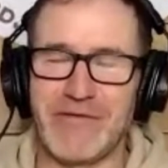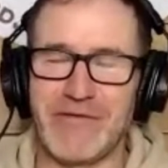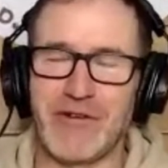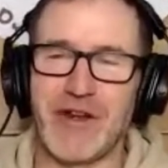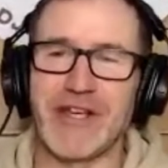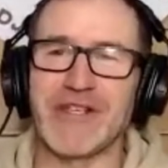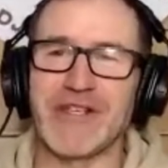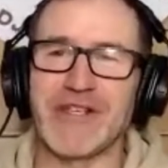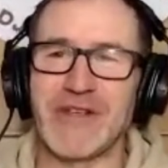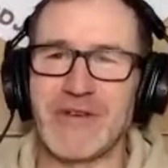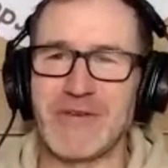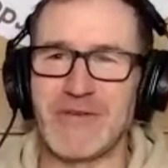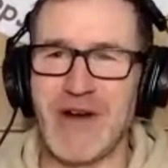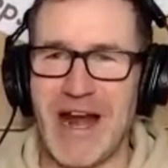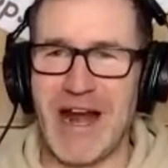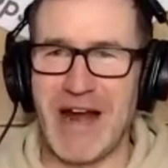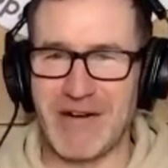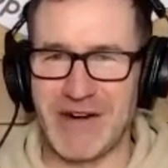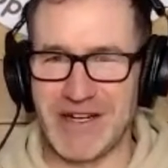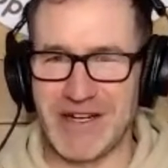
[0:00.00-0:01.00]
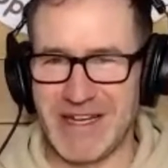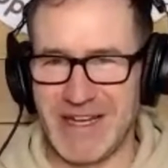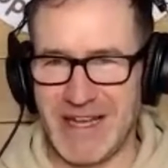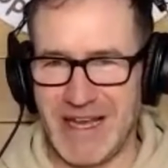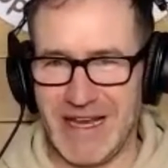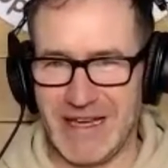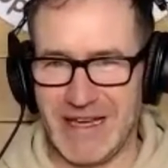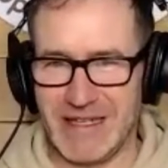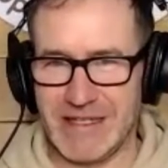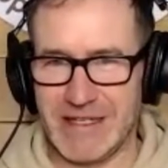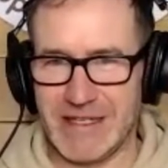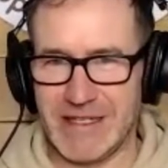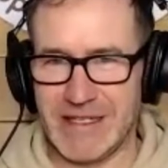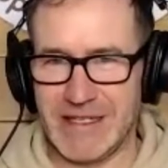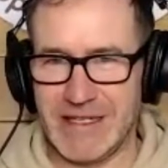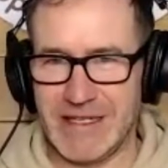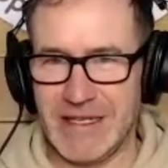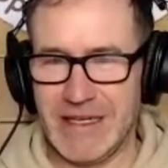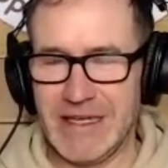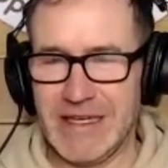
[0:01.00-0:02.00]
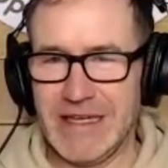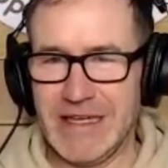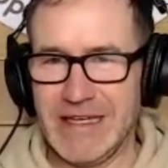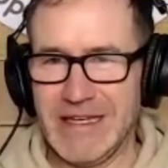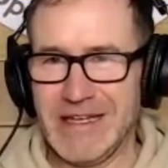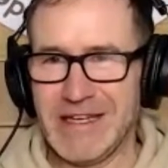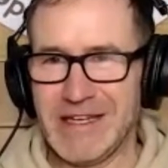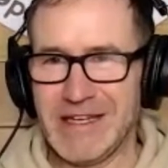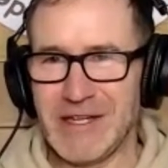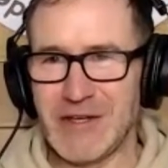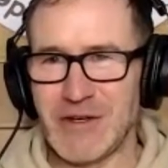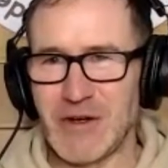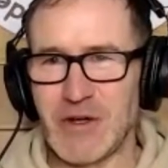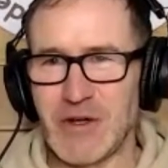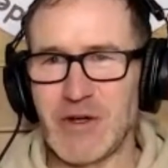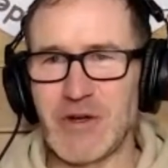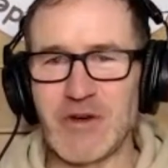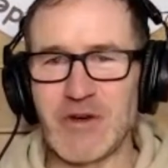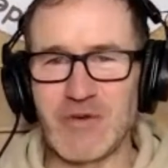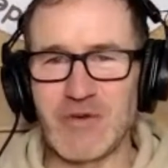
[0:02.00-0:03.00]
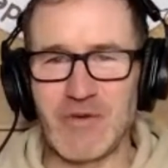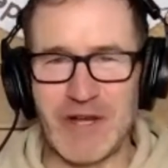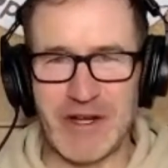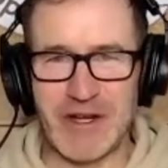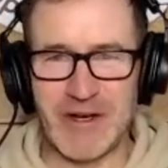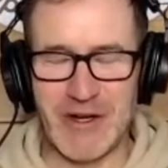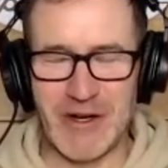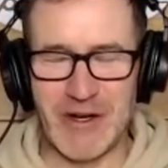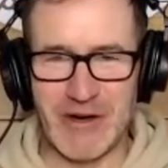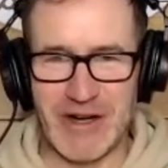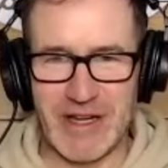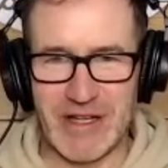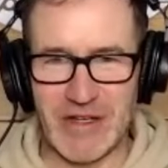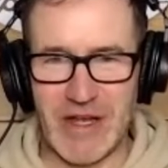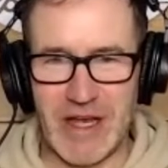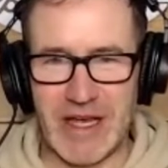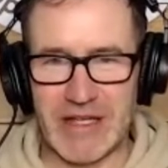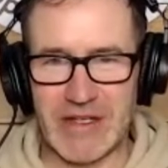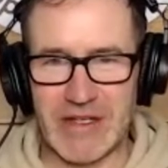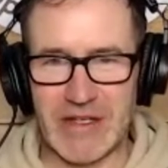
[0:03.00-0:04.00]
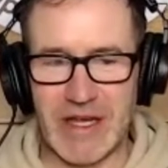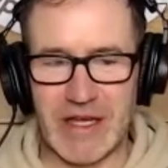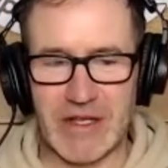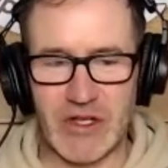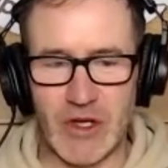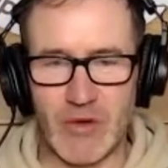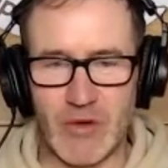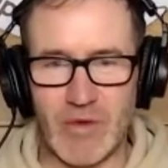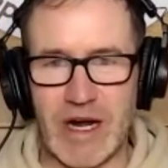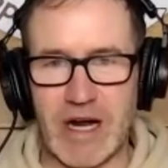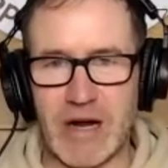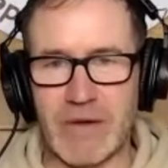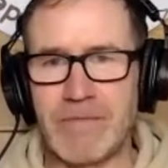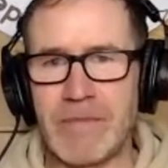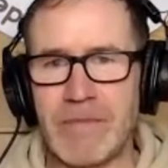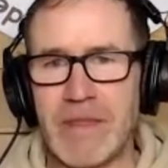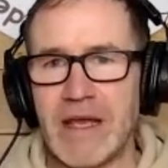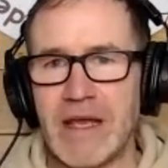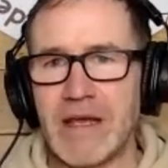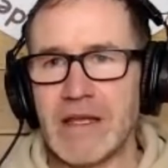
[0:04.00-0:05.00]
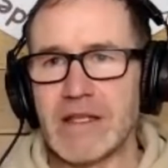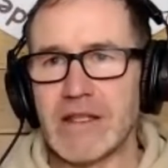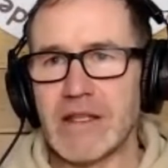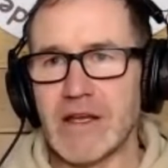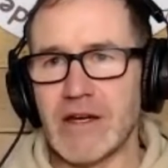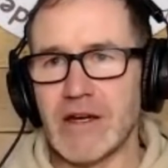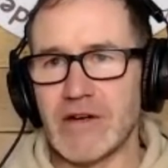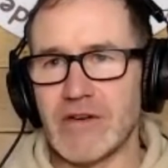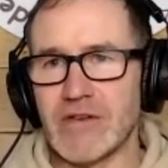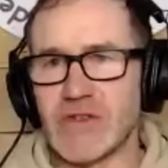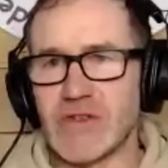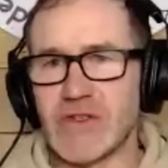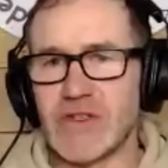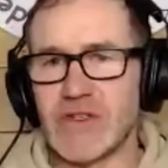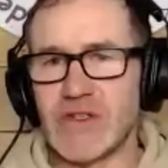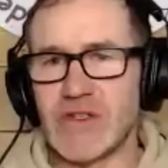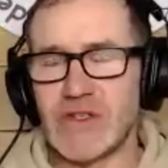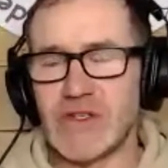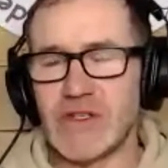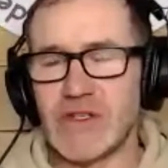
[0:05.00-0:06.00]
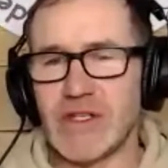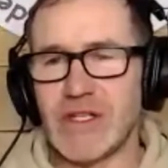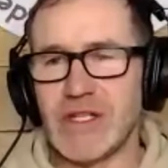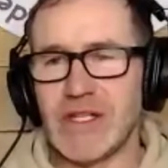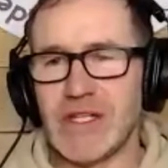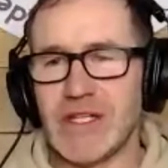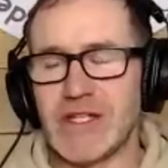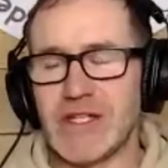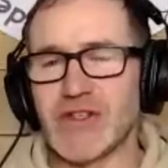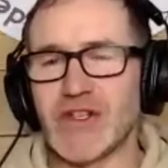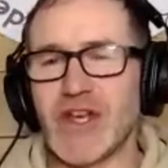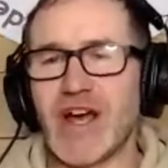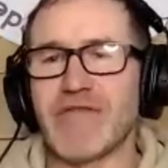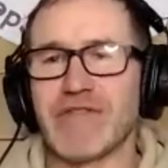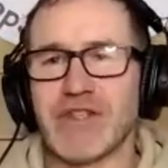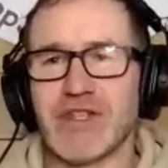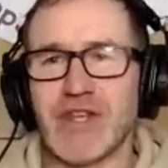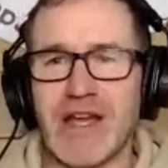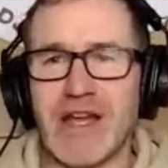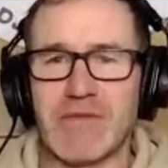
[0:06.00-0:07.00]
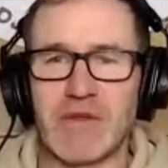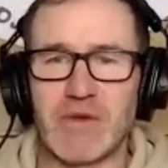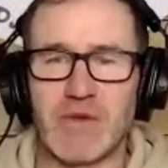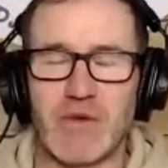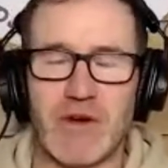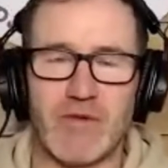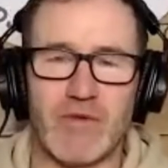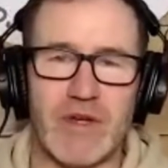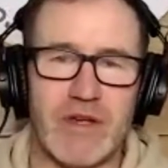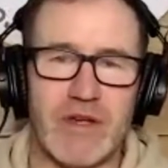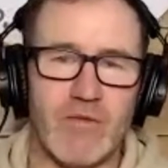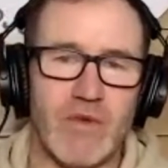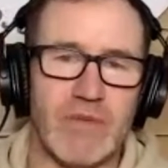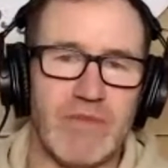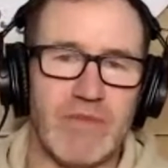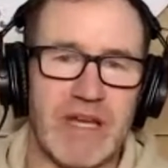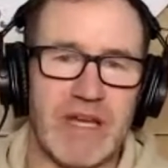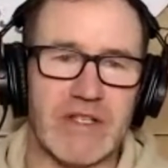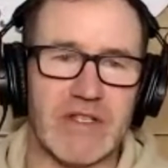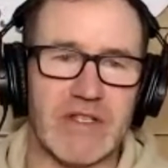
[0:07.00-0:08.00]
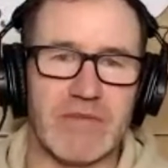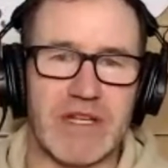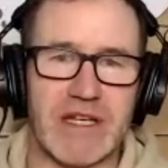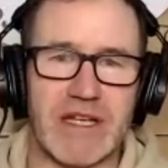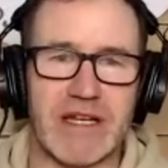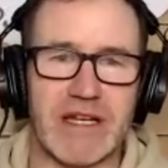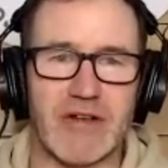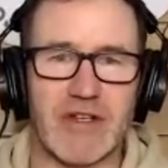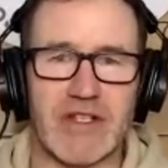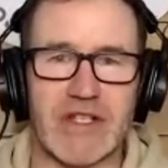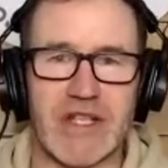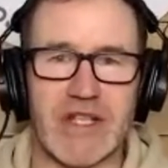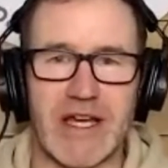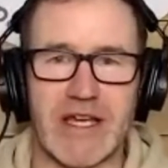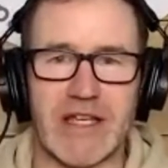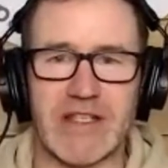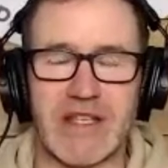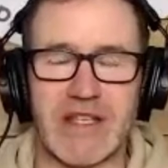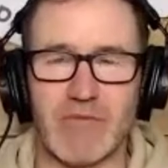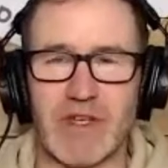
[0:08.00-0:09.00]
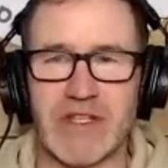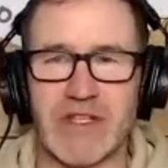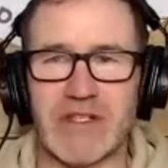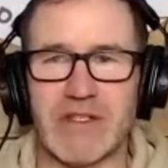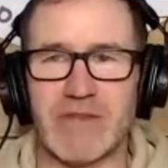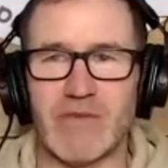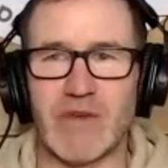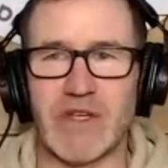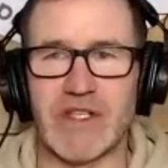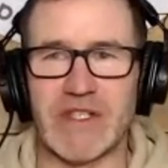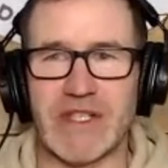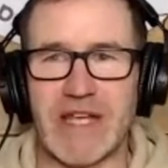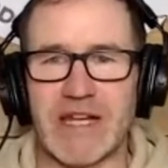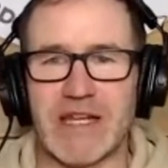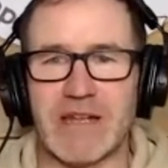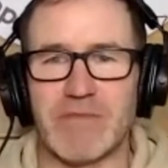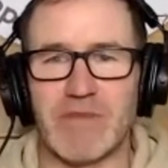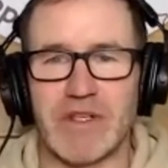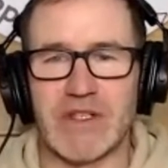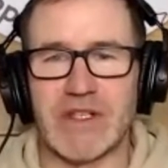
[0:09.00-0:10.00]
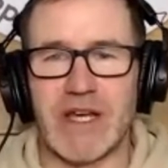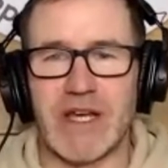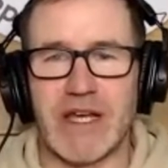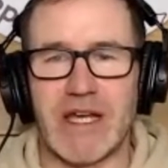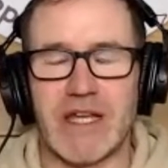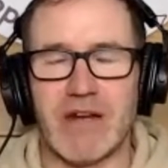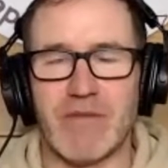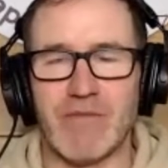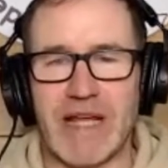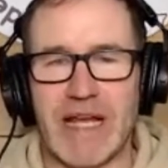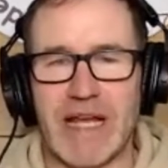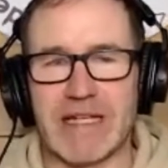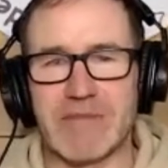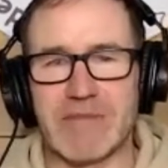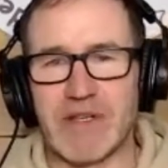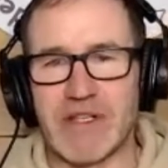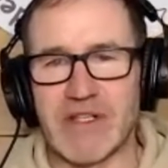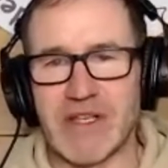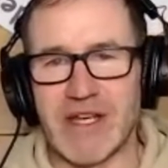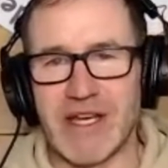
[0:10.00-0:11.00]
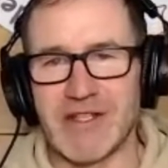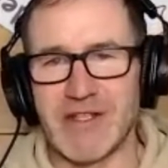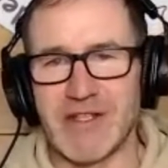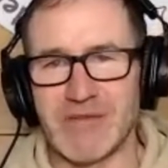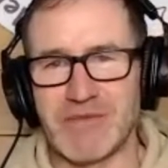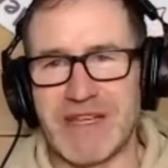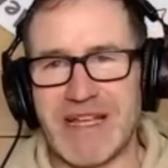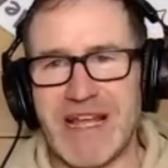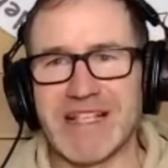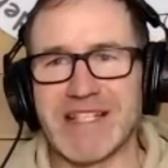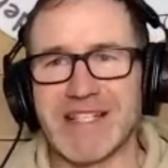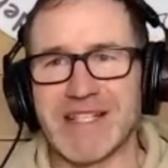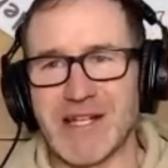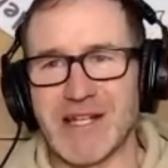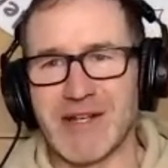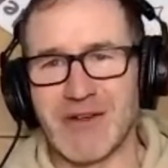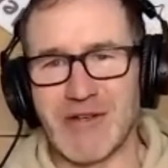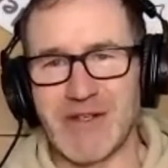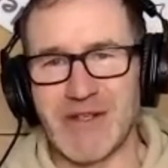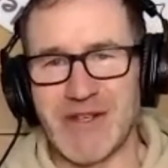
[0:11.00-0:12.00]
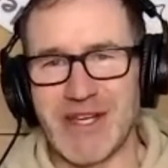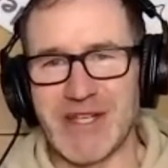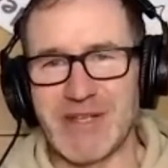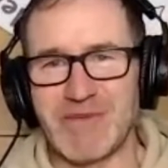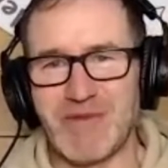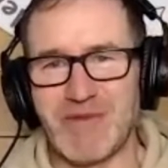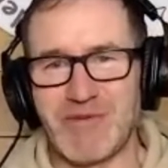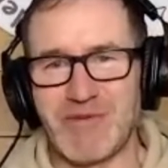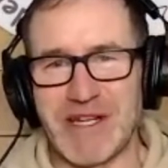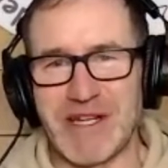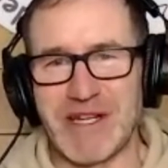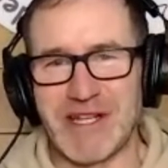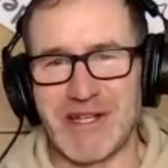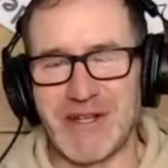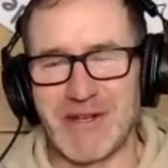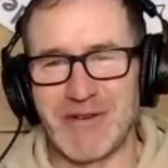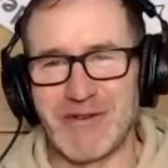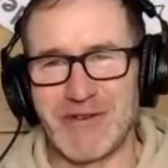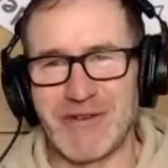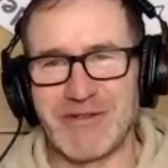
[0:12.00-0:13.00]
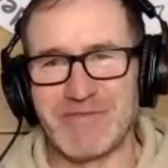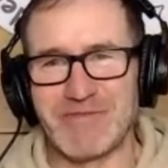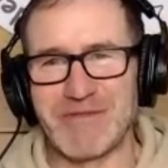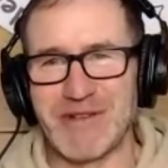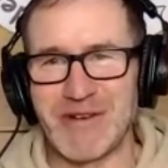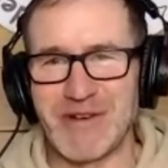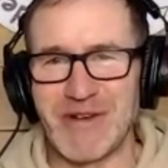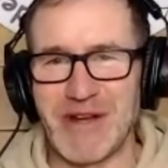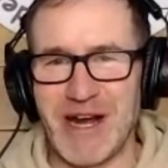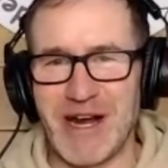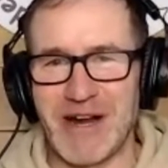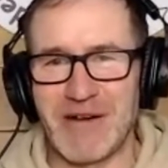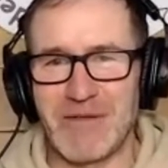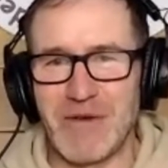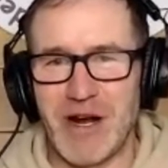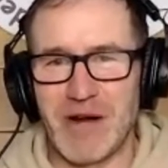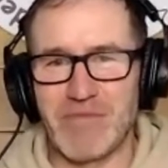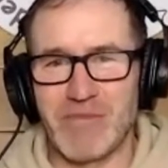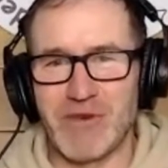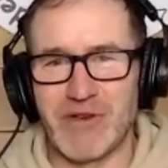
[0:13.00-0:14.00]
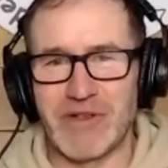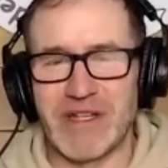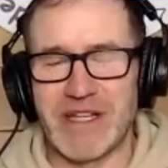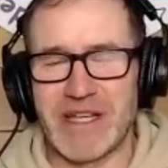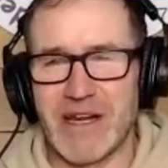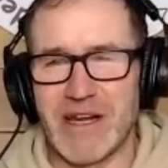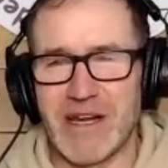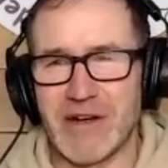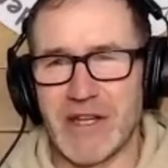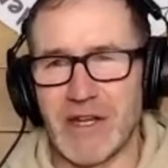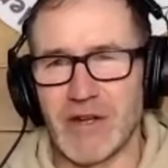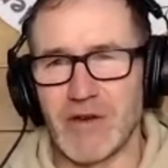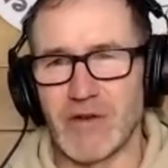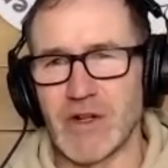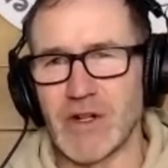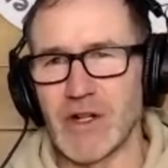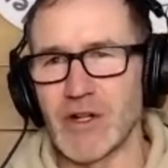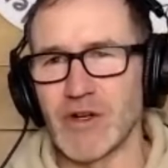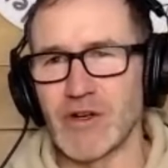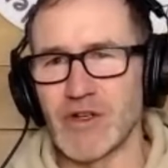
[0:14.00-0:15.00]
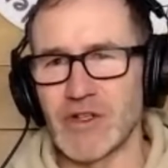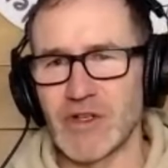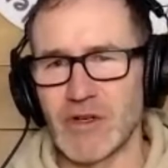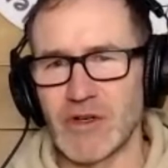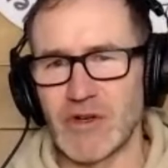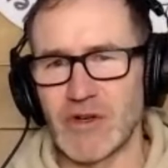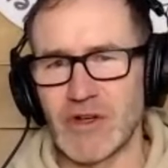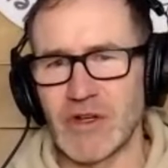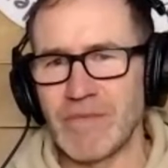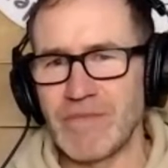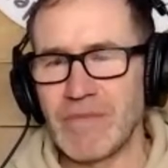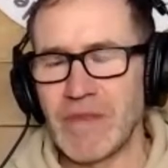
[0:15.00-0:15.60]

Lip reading: us who aren't as, you know, good with color as you are, there's often times where we pick something that looks nice, and we stand it beside and plant it beside something else that looks nice, but when the two of them are put together, they don't look so good.